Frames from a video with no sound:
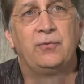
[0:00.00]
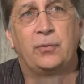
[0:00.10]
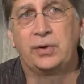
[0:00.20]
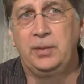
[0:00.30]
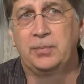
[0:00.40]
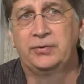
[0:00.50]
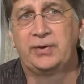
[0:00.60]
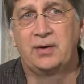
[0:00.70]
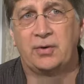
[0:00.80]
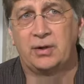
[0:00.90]

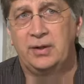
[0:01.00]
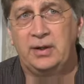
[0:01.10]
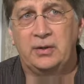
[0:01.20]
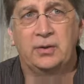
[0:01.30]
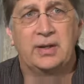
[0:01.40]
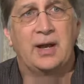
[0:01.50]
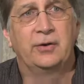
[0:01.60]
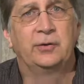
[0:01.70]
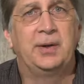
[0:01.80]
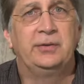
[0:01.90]
40% of our clinical
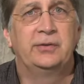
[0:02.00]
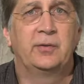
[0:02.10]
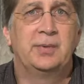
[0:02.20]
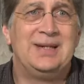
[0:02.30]
encounter spaces have